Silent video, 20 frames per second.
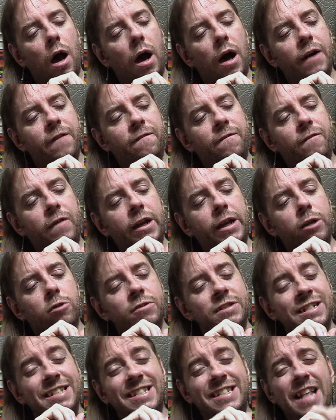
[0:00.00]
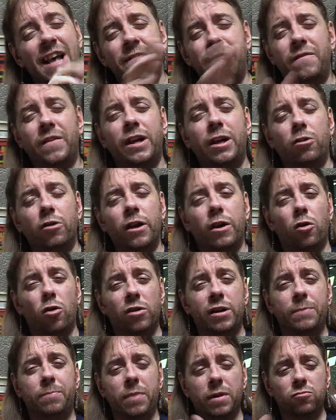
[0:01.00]
I figure since that figure had
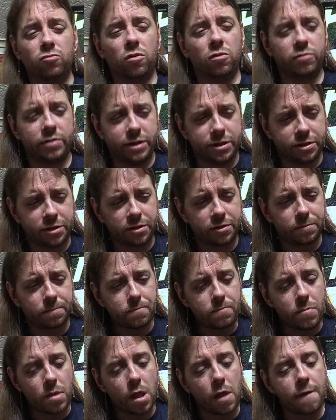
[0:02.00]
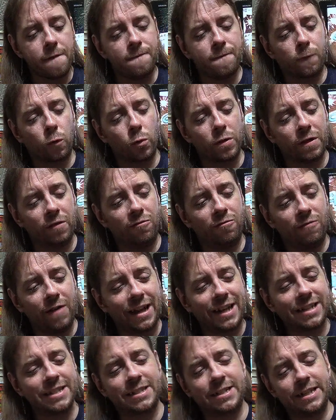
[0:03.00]
already been released, for the
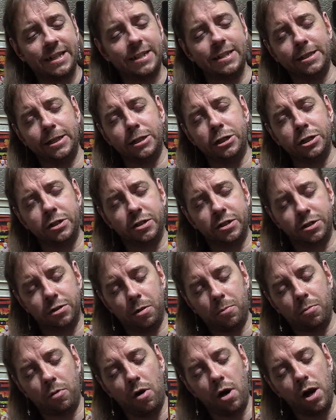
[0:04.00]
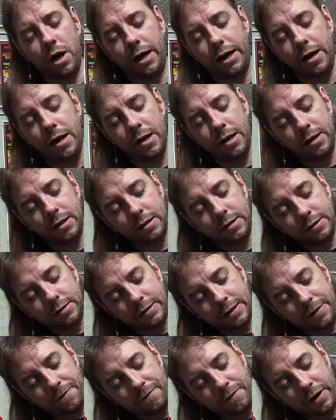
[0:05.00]
Legacy Edition subline,
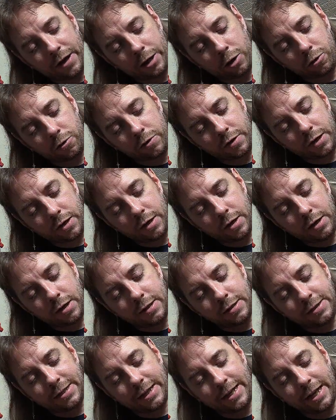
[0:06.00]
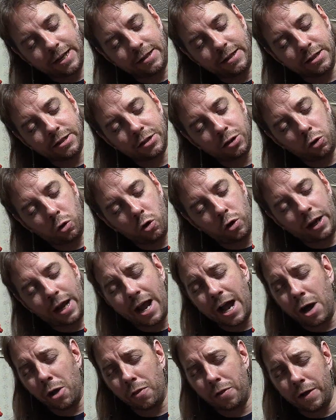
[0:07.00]
they figured to get this look
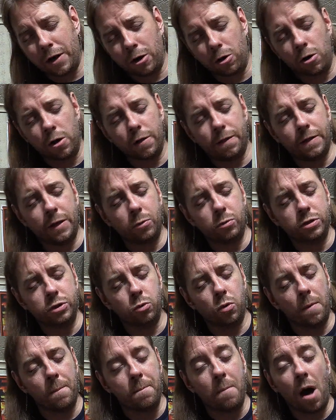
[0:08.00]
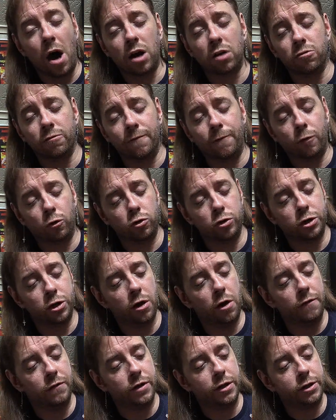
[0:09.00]
out there, they would do a modern version
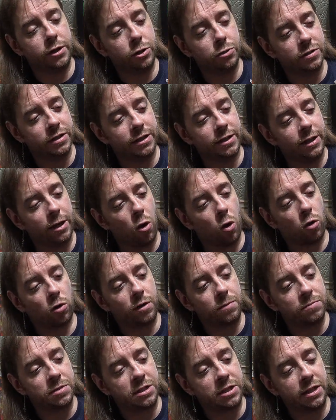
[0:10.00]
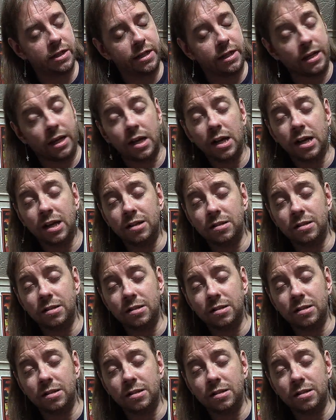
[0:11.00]
of it using the Arkham City